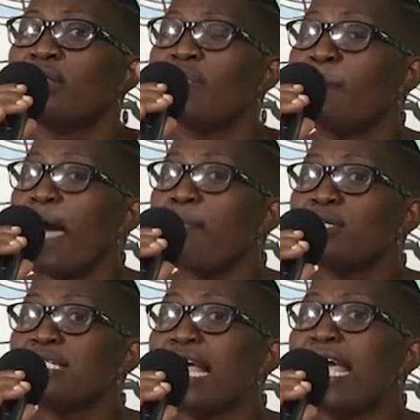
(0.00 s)
the
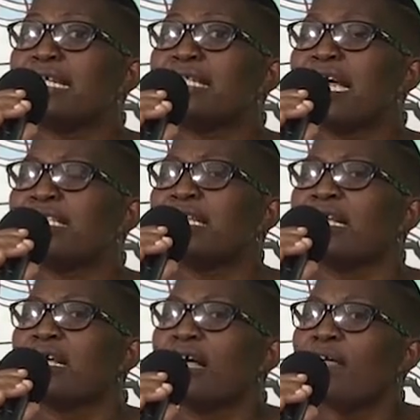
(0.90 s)
Bible says that
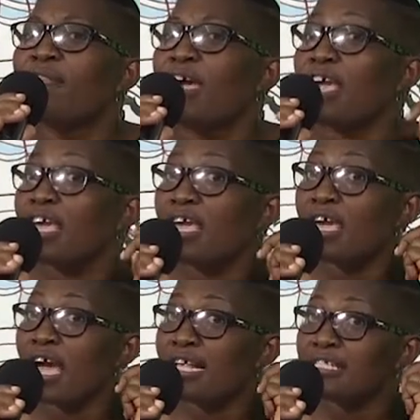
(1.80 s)
the
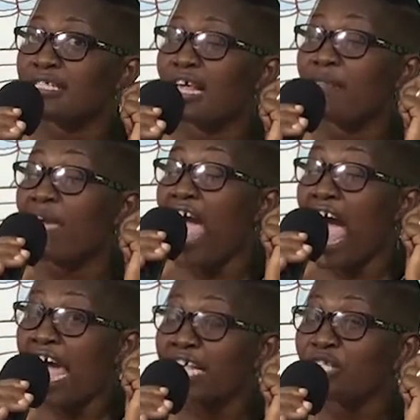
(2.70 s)

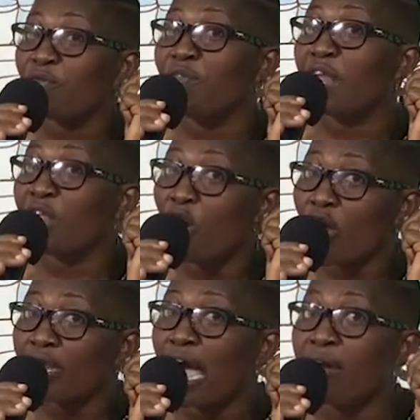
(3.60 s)
eyes of the
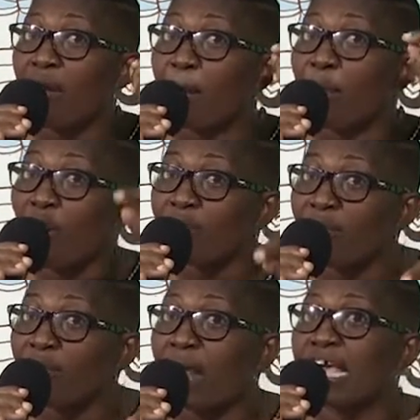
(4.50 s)
Lord are upon
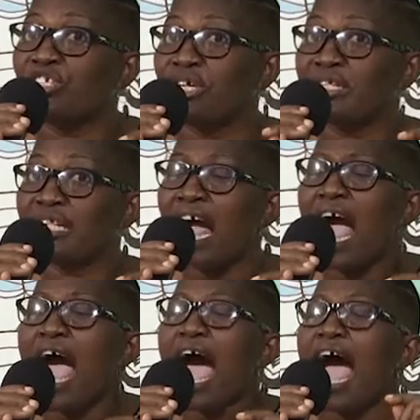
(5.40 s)
the righteous,
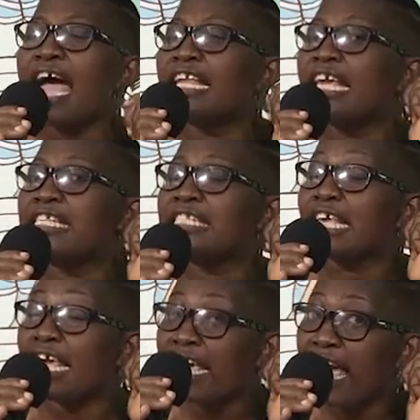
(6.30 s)
and his
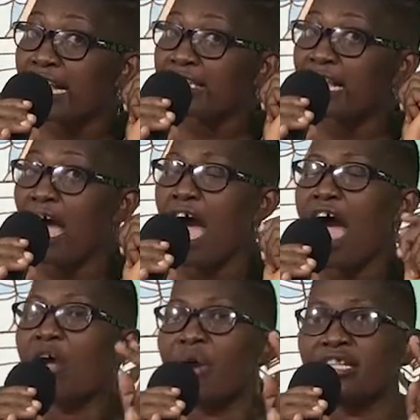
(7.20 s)
ears
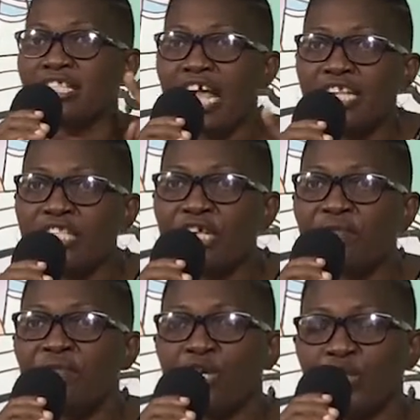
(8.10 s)
are
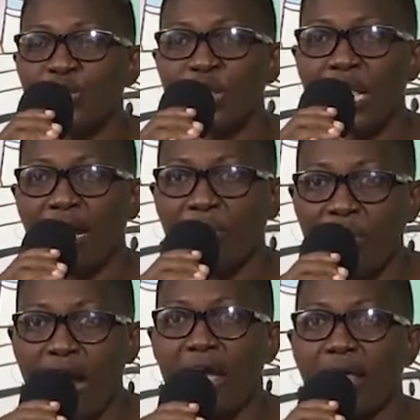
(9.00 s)
attentive to their
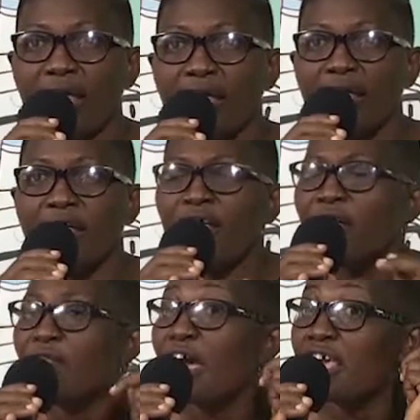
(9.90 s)
cry.
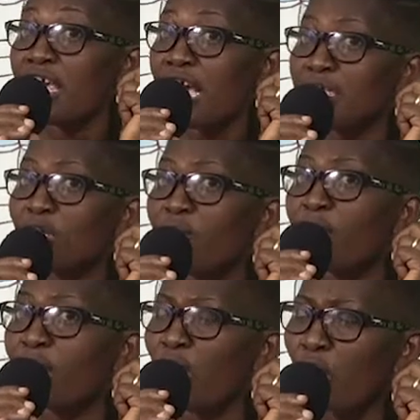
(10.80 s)
The ears of
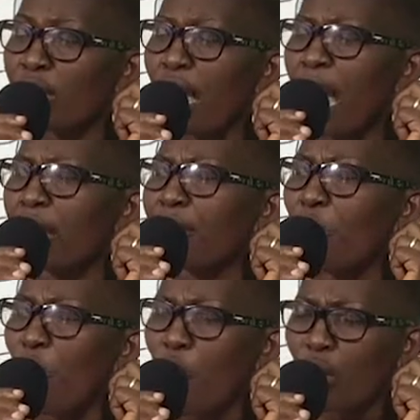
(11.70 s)
the Lord are
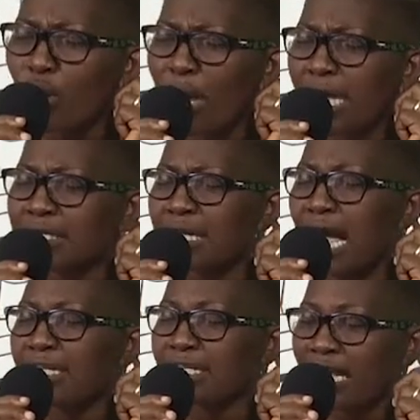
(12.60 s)
always
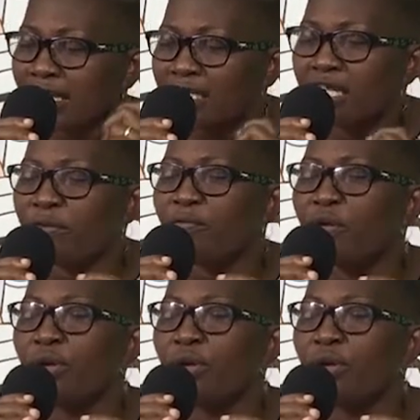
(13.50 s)
attentive